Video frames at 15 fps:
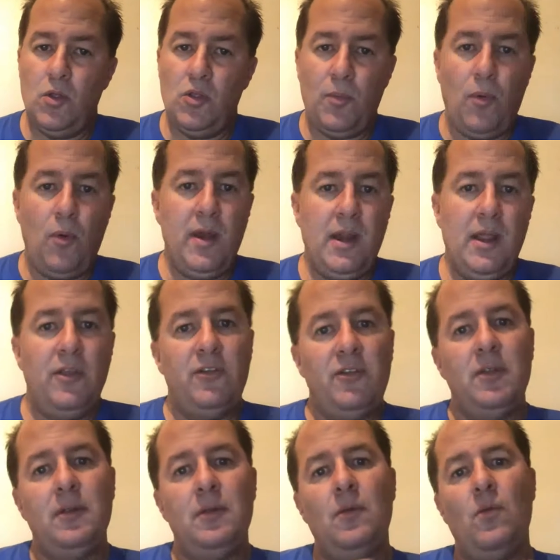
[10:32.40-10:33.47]
The point is,
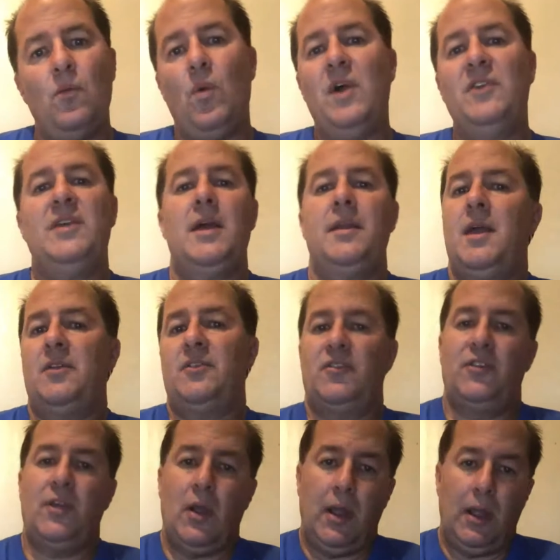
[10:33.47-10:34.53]
was that
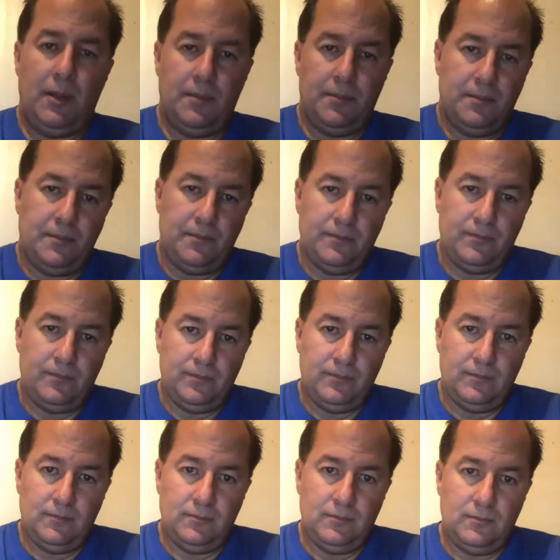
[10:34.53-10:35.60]
necessary?
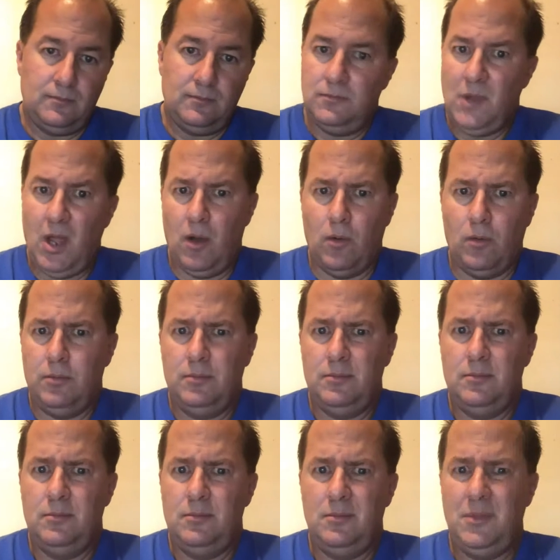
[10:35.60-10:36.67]
No,
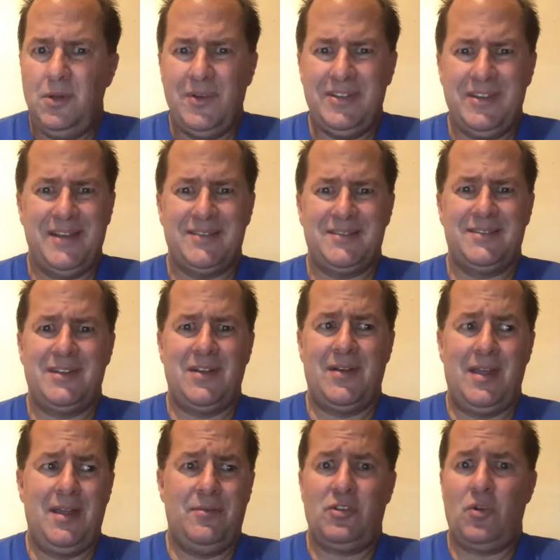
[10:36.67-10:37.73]
it wasn't necessary.
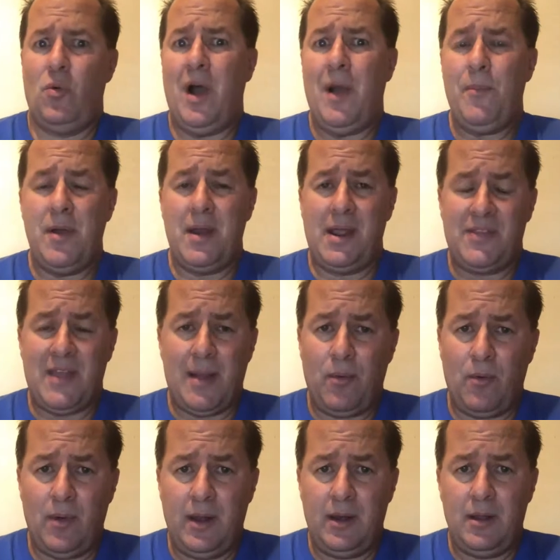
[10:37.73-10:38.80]
He was cooperating at that
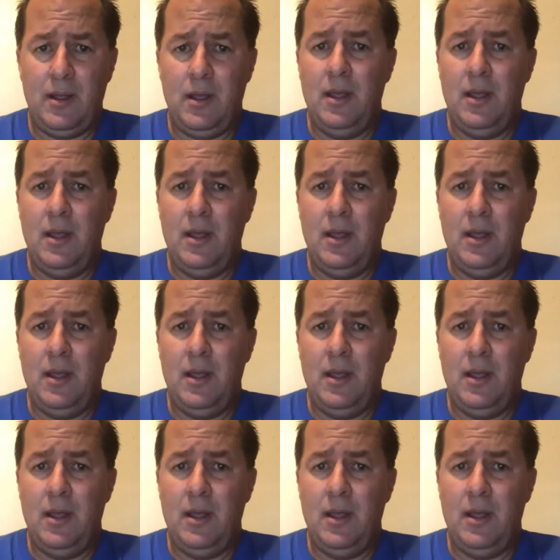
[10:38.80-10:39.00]
point.